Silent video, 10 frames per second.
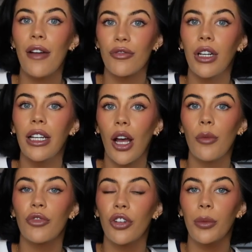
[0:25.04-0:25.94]
have really
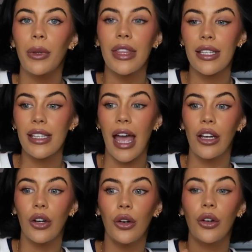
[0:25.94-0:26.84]
come through with the
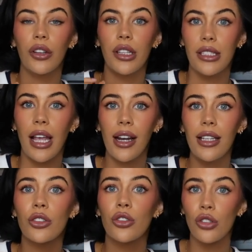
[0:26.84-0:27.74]
sale. The sale
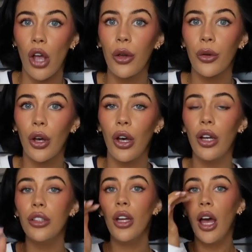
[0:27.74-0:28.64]
is so
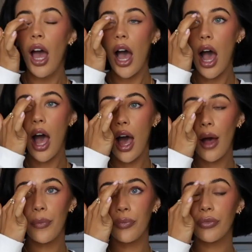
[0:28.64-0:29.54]
good.
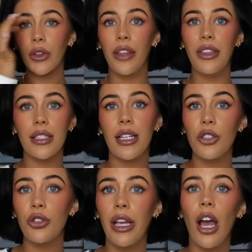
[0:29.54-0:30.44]
Um, this
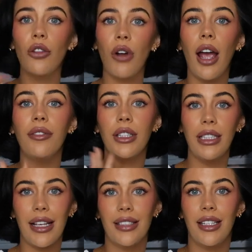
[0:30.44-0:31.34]
literally arrived
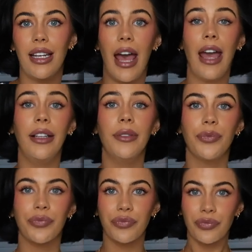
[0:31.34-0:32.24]
yesterday.
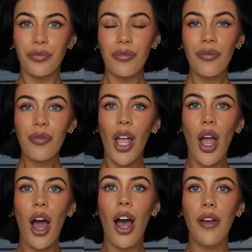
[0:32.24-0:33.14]

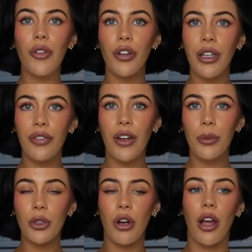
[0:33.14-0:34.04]
I've already
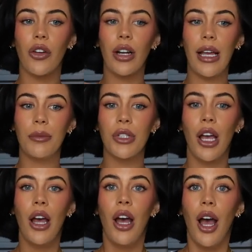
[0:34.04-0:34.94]
filmed the try on clips.
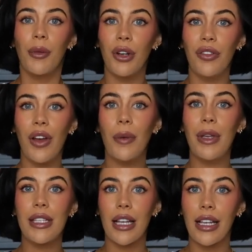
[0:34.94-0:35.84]
I'm gonna film
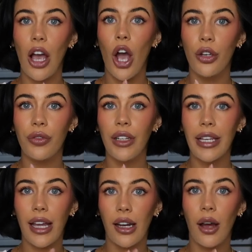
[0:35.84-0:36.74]
this and hopefully
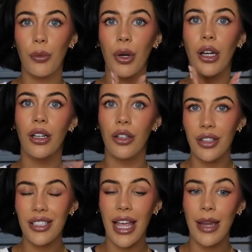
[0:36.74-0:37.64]
get it up
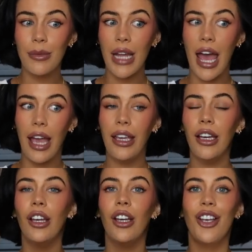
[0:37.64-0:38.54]
the same day.
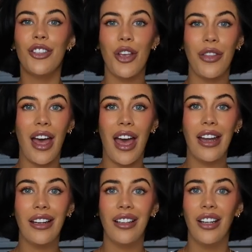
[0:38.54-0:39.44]
So
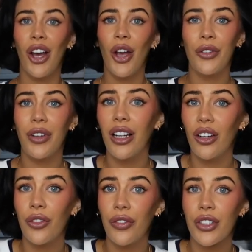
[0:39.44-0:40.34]
then hopefully a
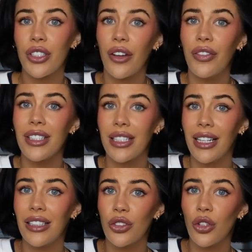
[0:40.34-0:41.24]
lot of the stuff is
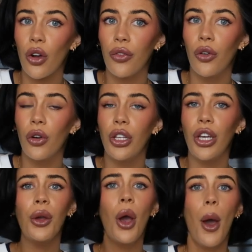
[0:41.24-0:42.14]
still in stock for
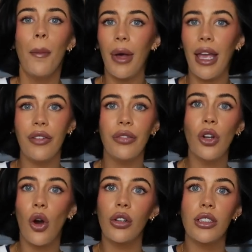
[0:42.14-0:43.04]
you. But if
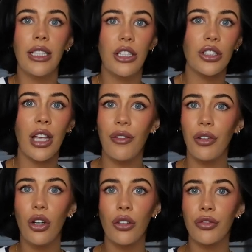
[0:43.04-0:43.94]
not, honestly, just have
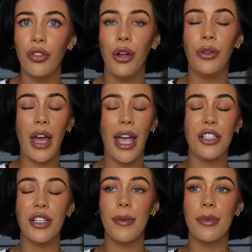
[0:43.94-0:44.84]
a look through the
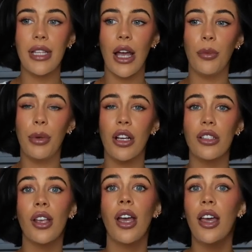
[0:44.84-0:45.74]
H&M sale
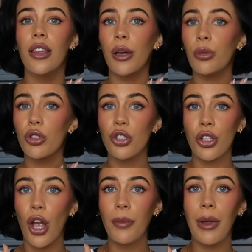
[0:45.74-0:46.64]
because there were
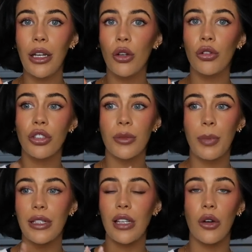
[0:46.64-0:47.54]
so many gorgeous
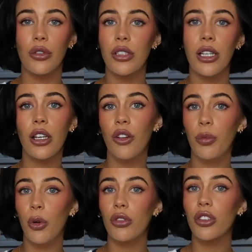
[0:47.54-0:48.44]
bits. I honestly could
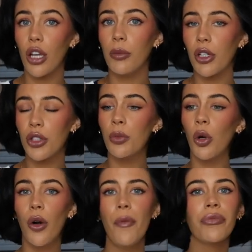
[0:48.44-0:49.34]
have bought so much
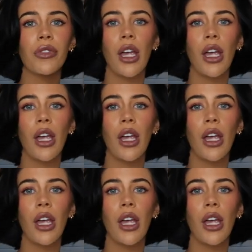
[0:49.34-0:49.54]
more.